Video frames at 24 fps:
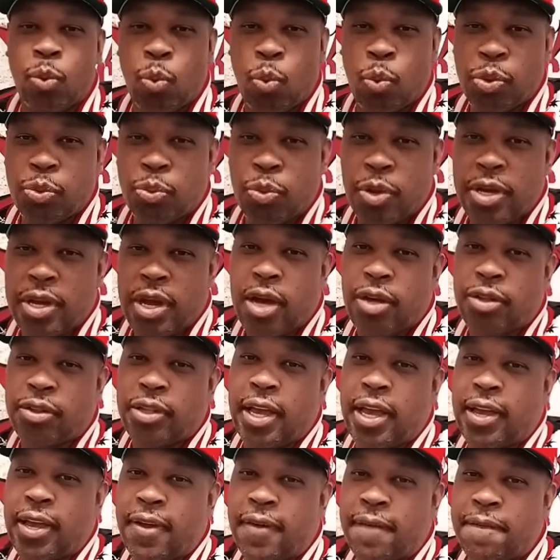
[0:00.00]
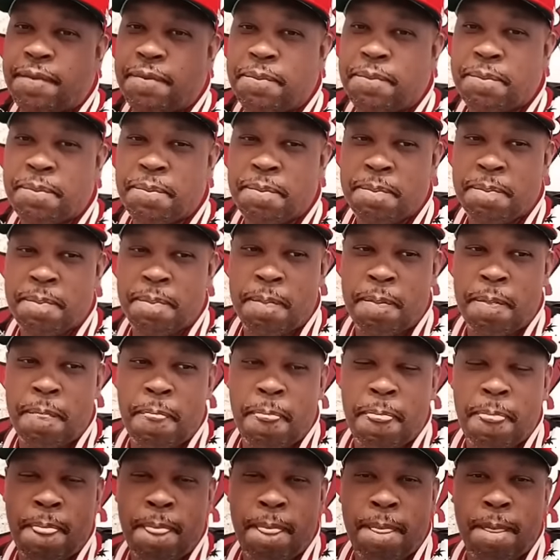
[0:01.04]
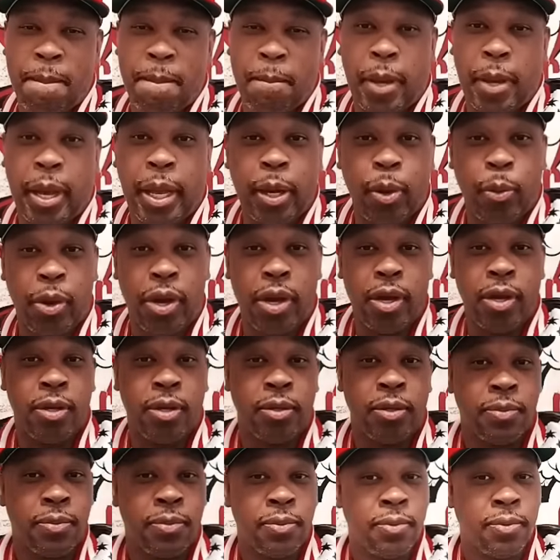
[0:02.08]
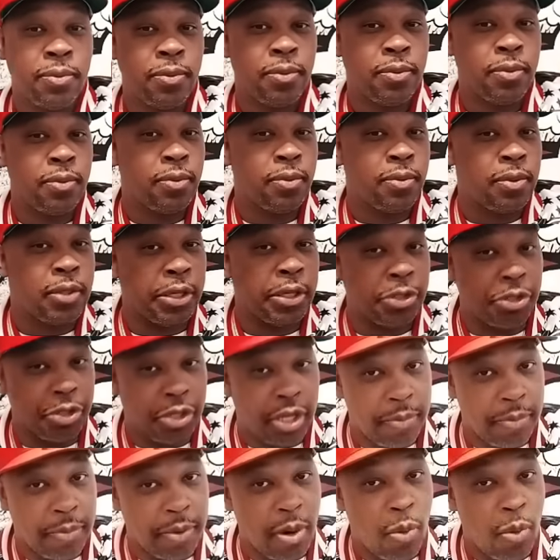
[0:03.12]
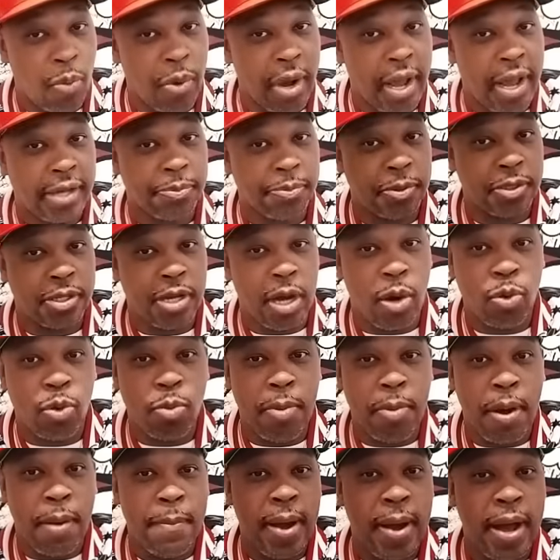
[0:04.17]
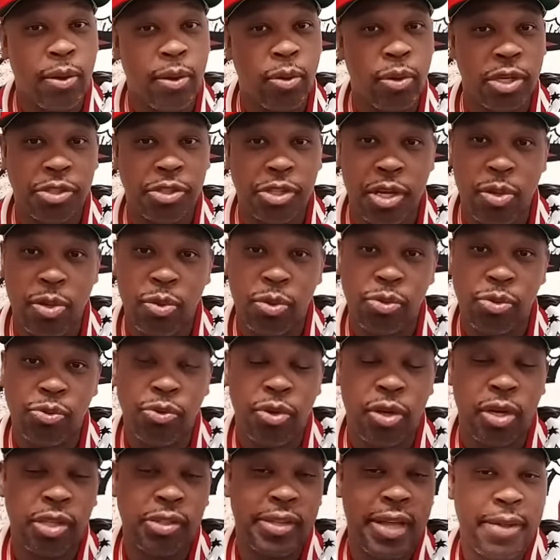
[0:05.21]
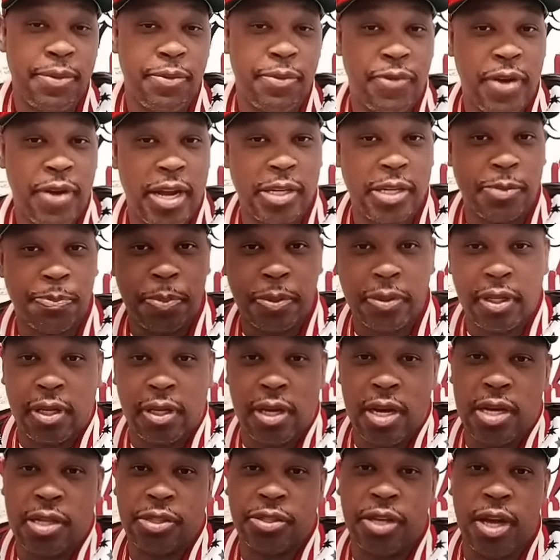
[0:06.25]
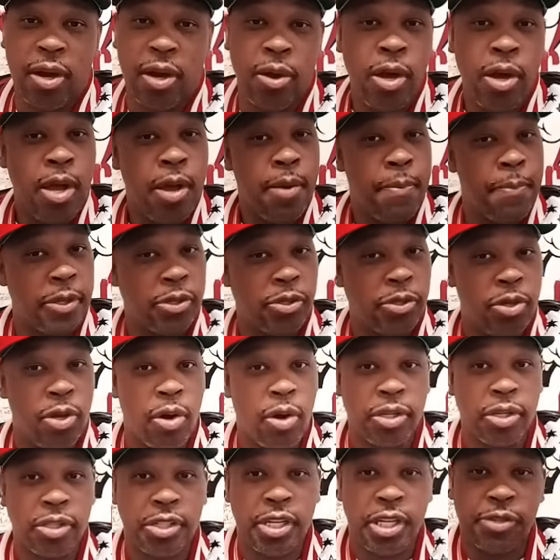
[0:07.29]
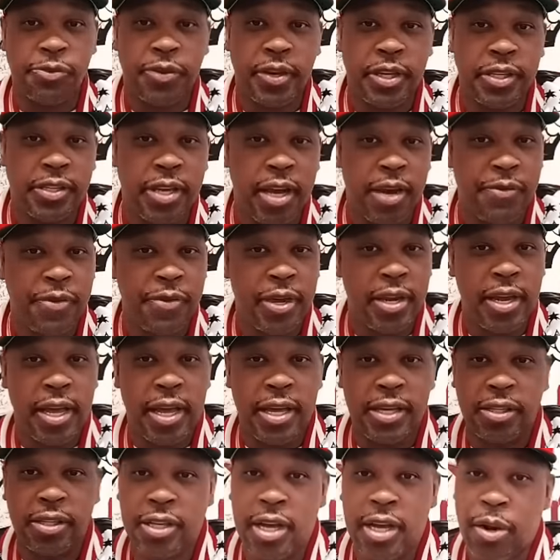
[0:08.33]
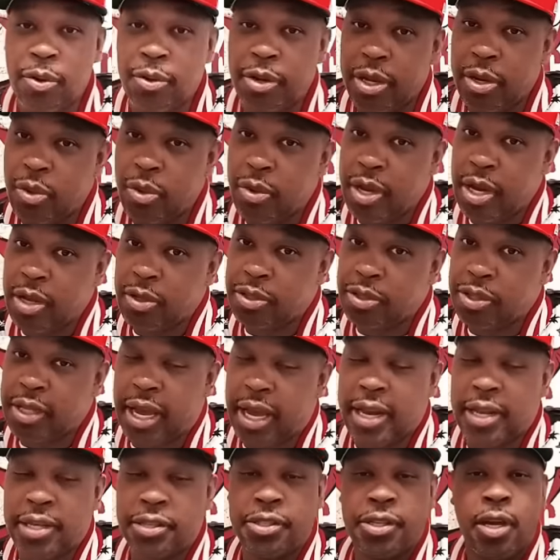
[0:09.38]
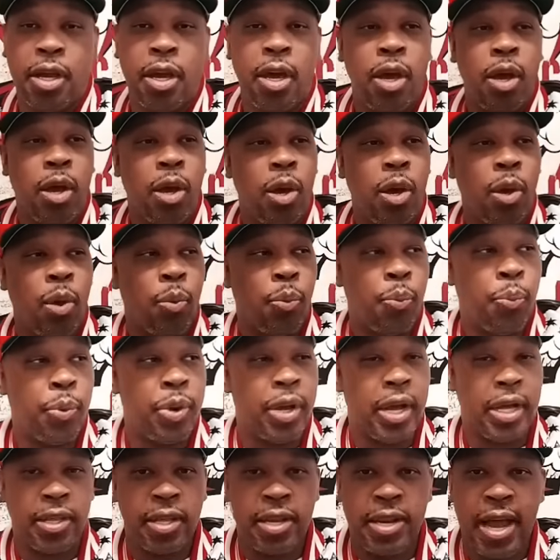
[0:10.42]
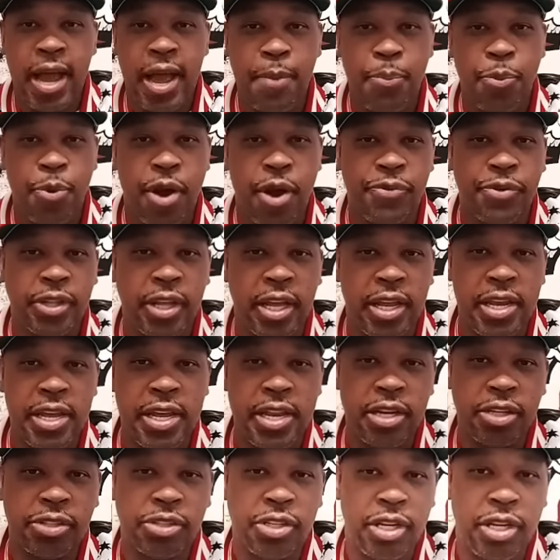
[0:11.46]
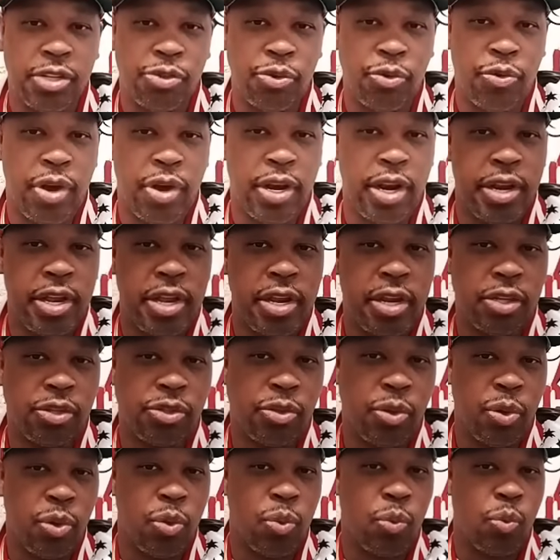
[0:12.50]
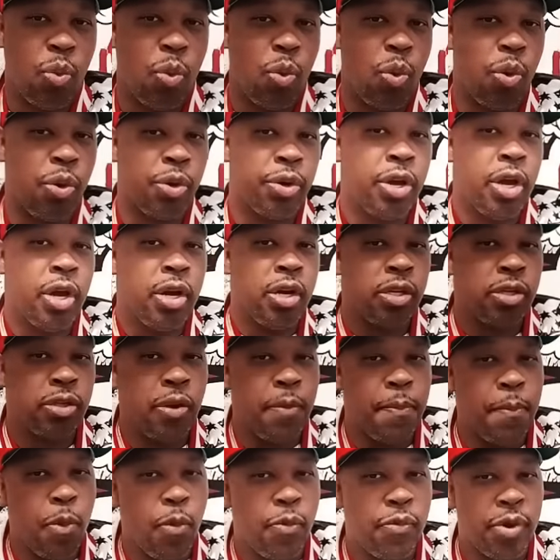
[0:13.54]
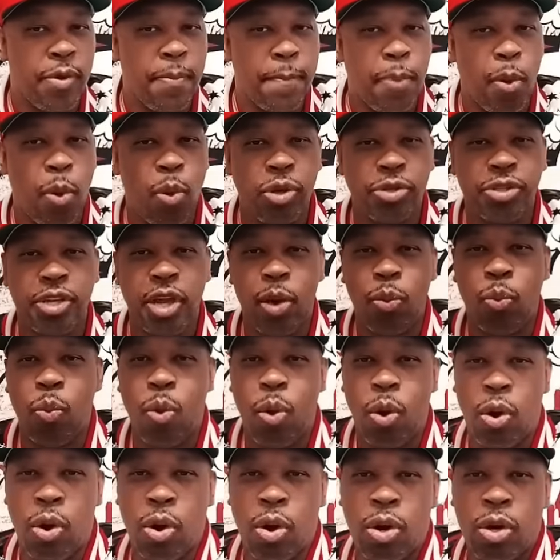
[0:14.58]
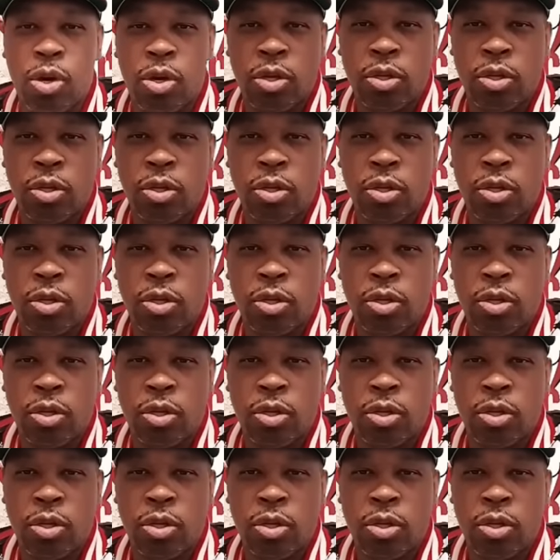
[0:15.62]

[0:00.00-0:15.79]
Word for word: Which one y'all think? Anyway, just keep it on wax. But y'all know my motto. Let's say no to drill. Let's stop the violence. Put the guns down. Make sure y'all get tested for HIV and AIDS because y'all need to know y'all status. We got the nonprofit. They need us. The Instagram. They need us. Third Ward. The movie. Them boys at war.